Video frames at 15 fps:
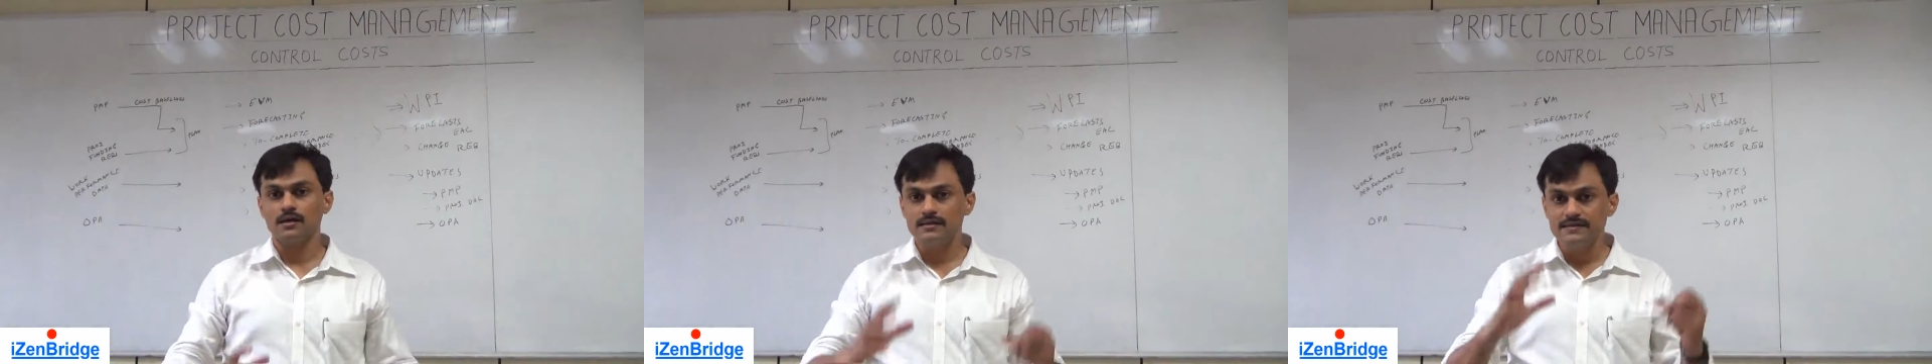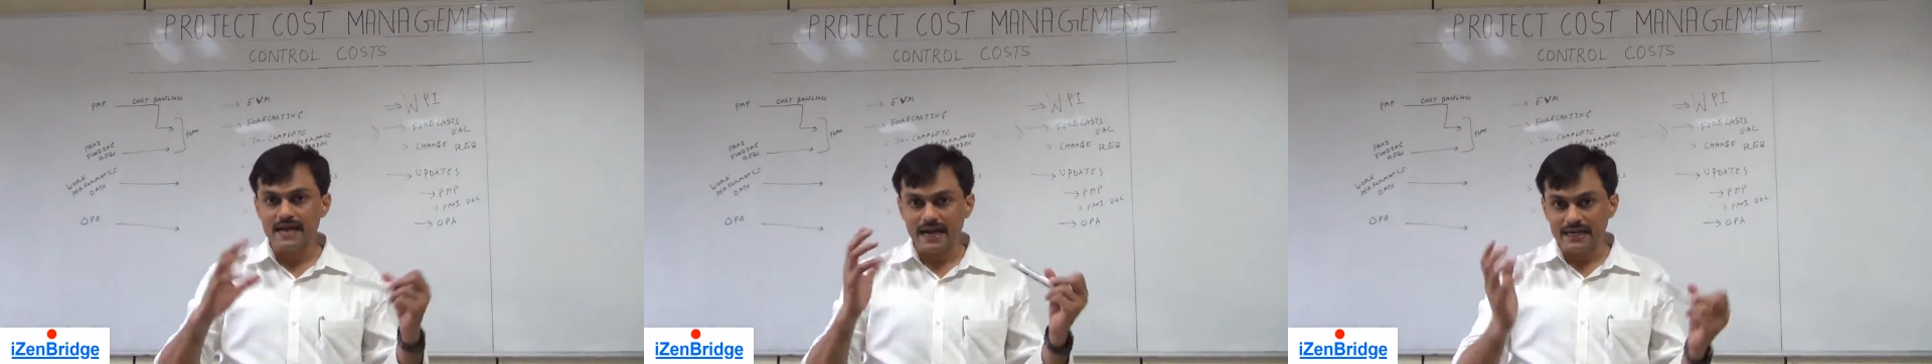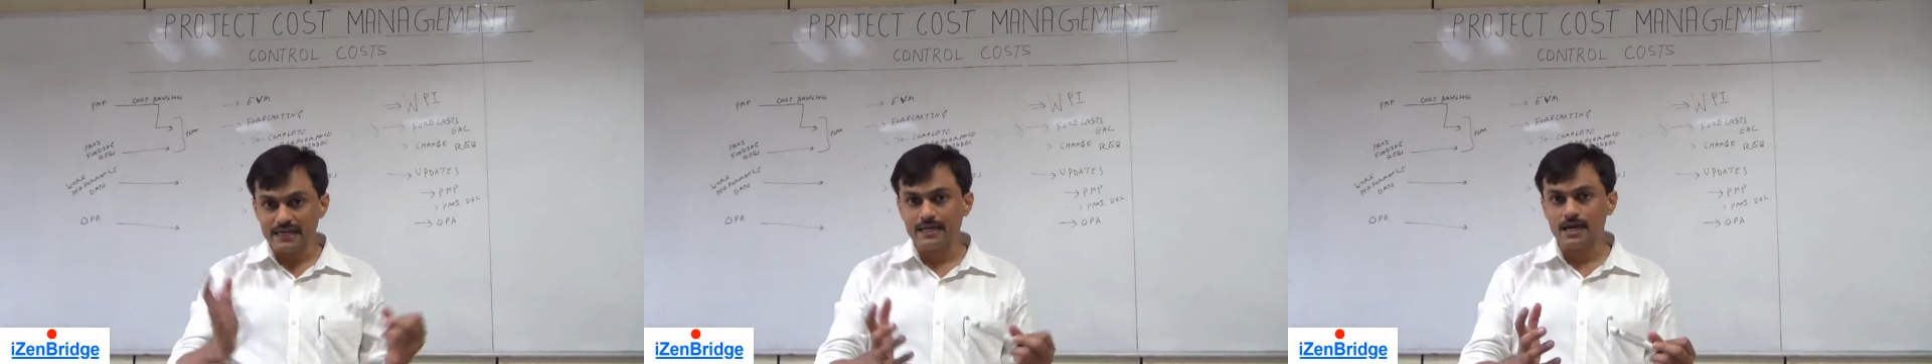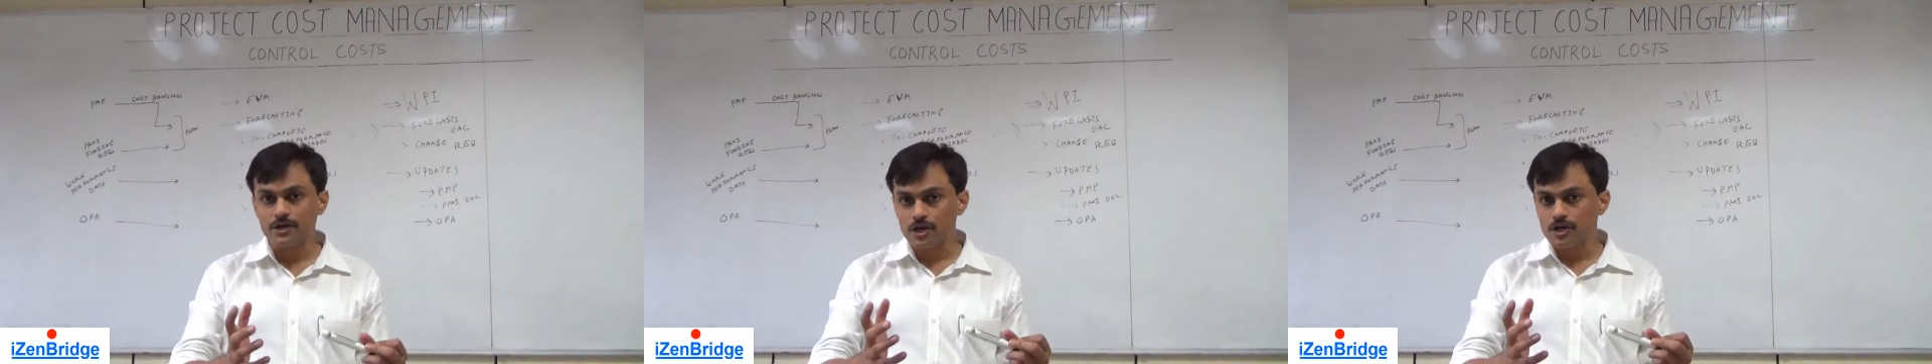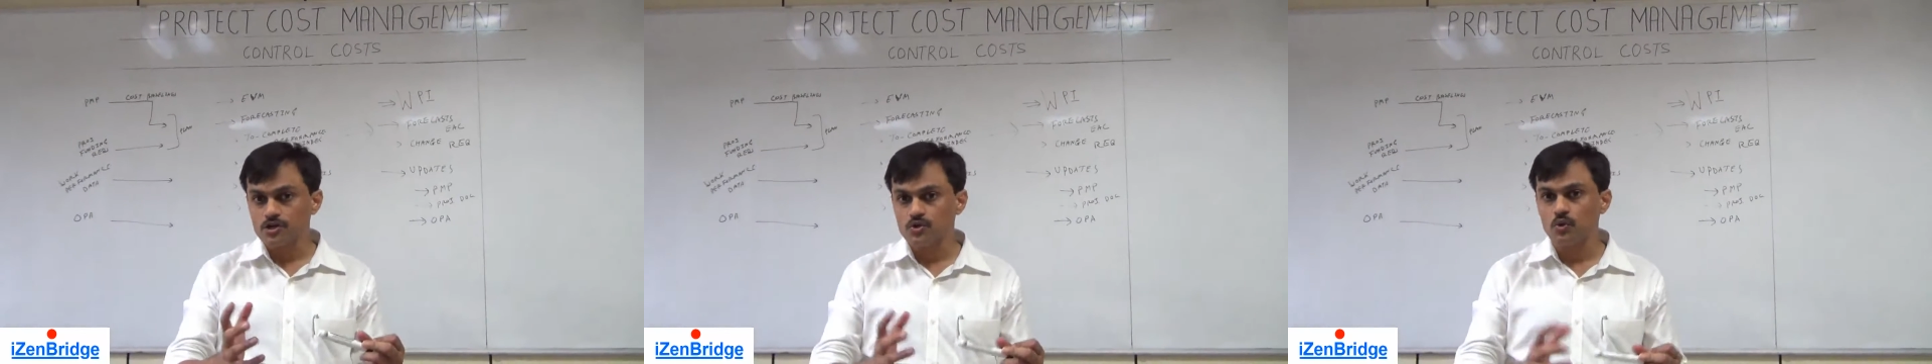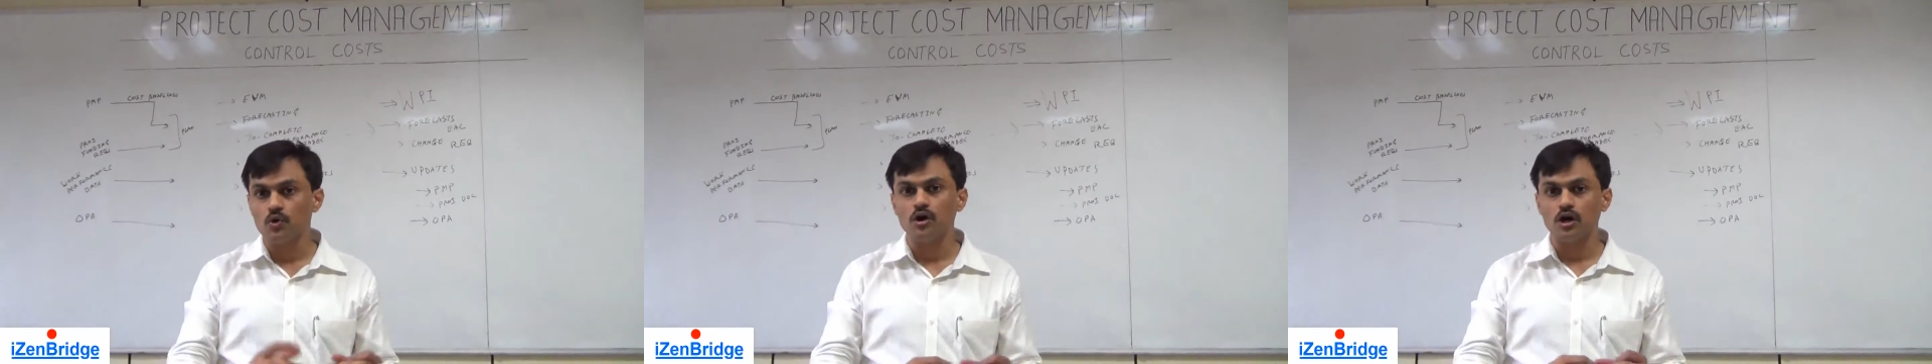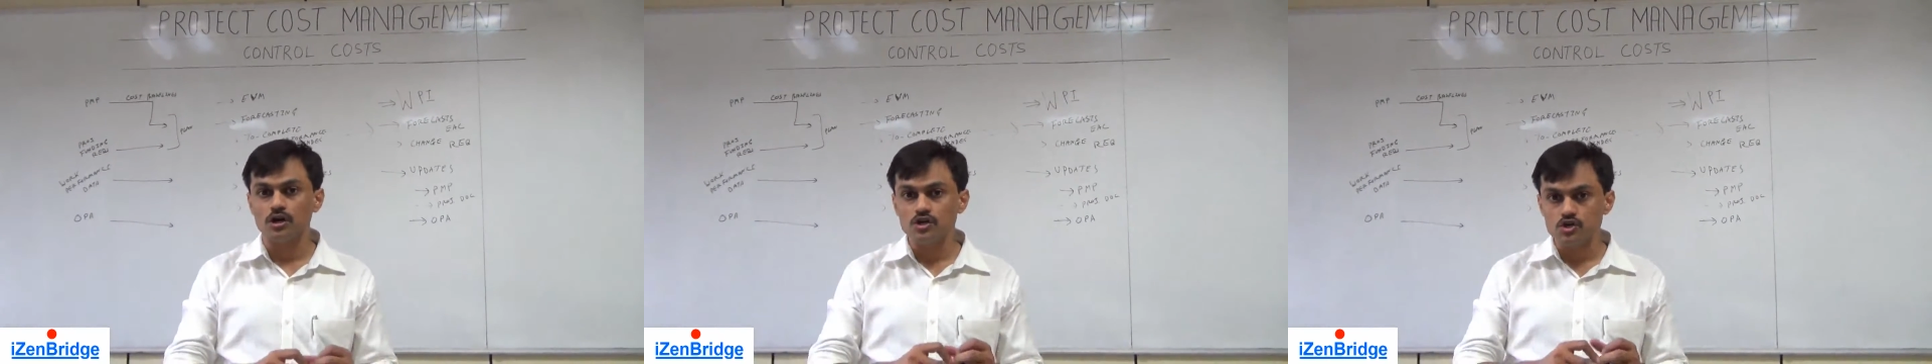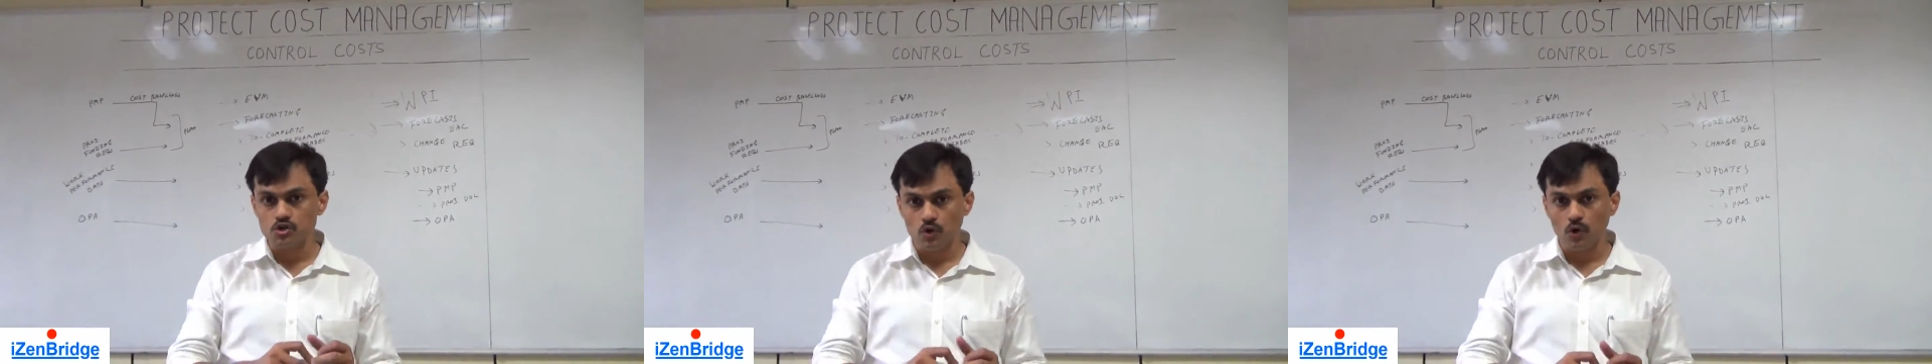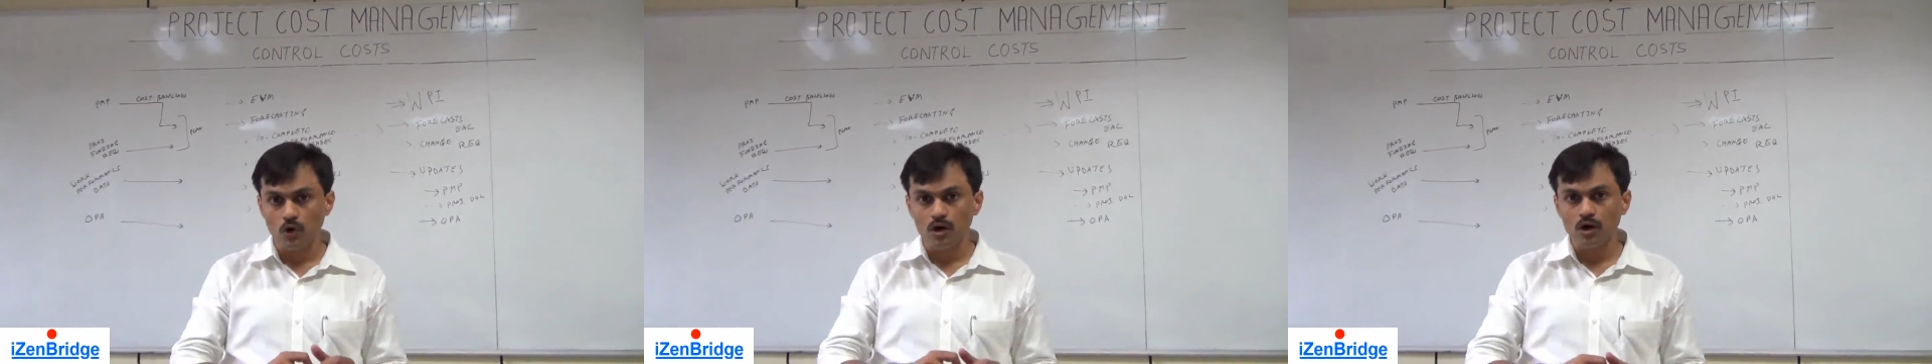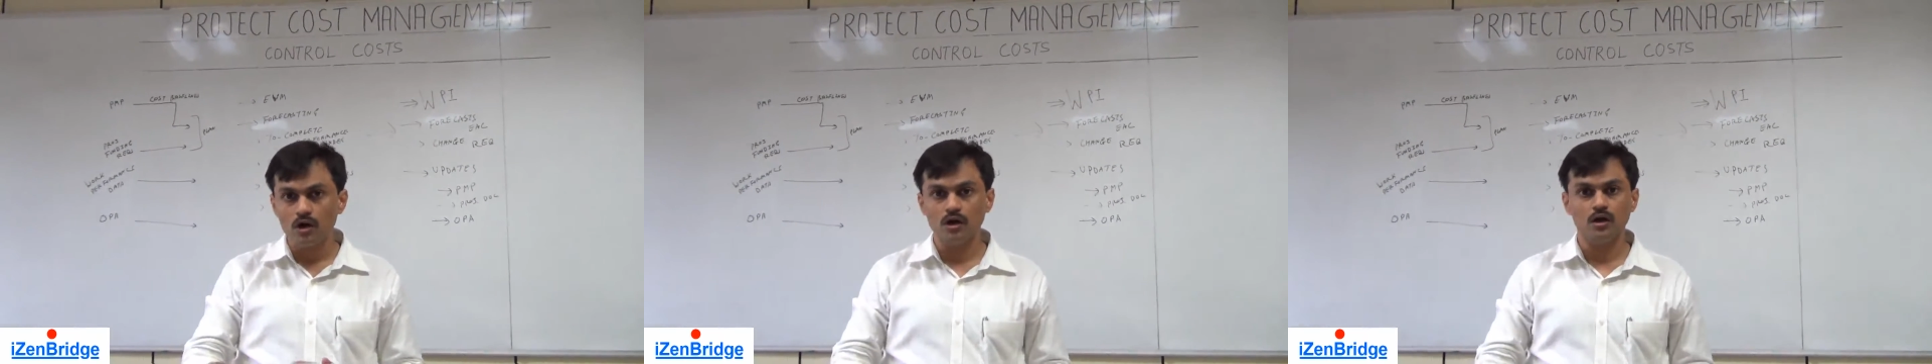dedicated to
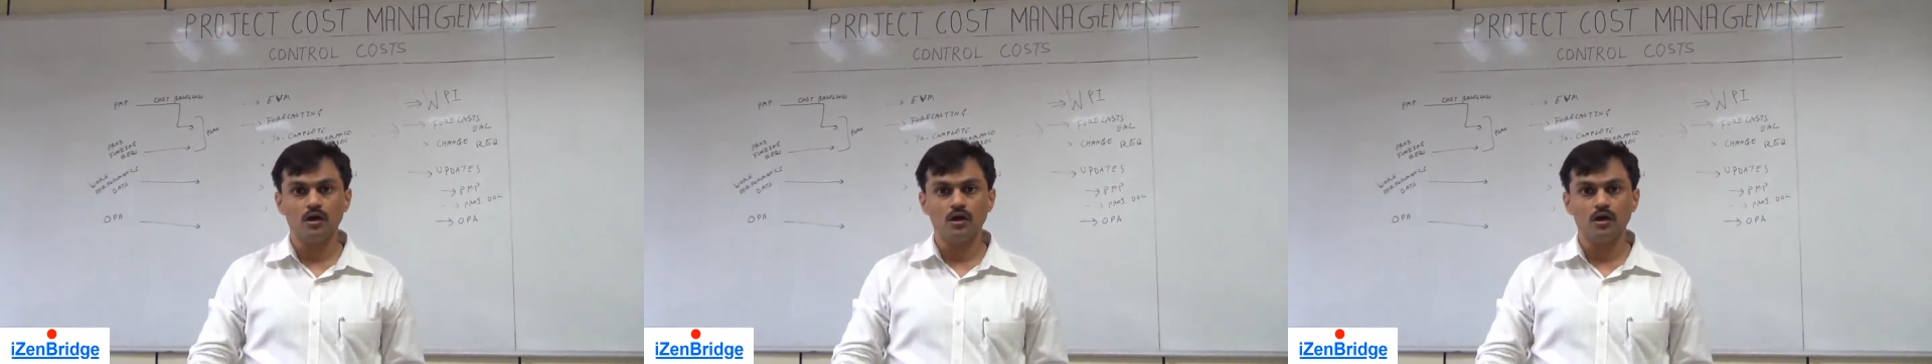control